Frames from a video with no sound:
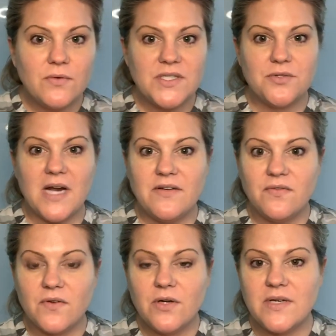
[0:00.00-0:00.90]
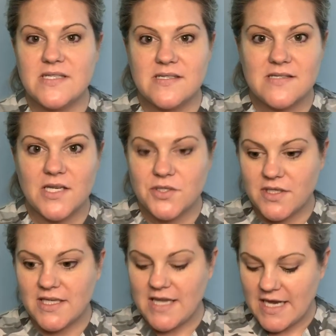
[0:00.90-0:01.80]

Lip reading: which dried fruit is essentially